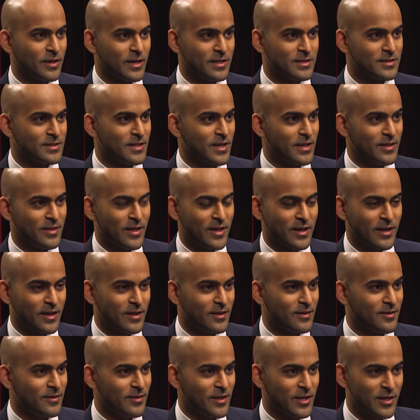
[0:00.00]

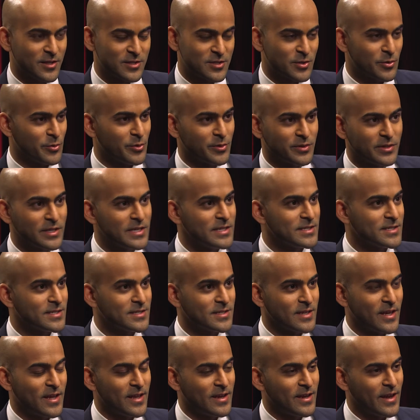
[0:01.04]
It's a release,
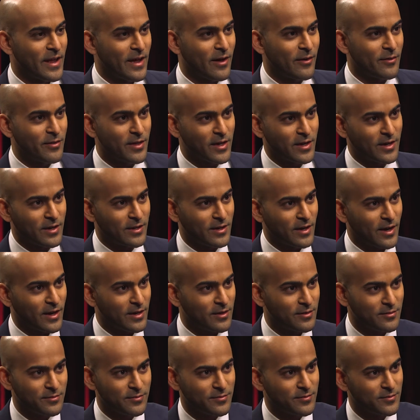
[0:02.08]
and now they can
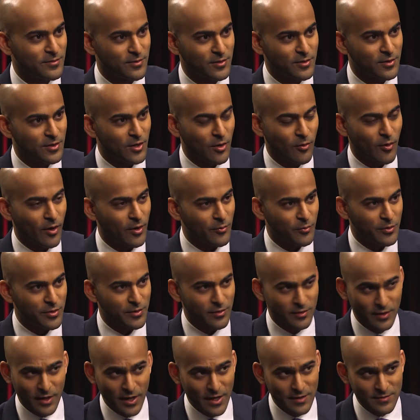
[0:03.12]
kind of go on with their
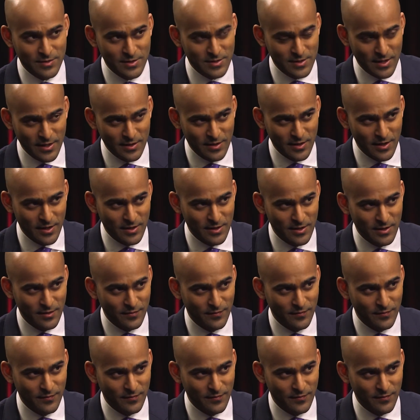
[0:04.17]
lives. Is that the idea?